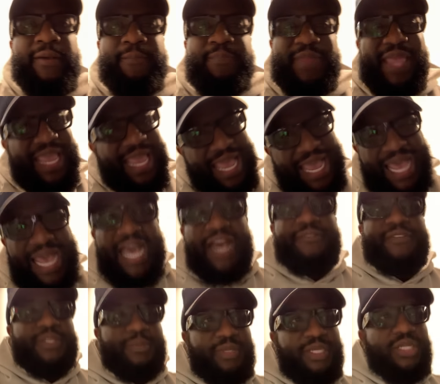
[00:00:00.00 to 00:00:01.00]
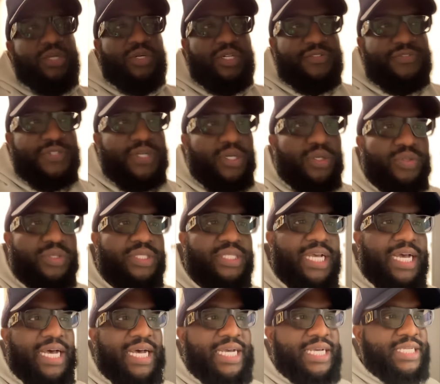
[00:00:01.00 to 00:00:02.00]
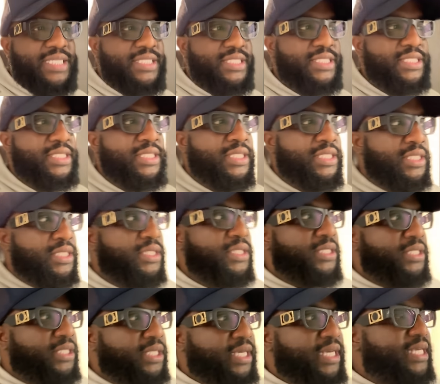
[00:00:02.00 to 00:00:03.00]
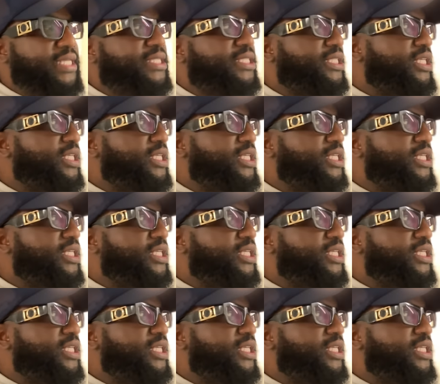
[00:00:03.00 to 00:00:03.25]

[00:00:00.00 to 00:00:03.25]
They have to be going for older guys. It's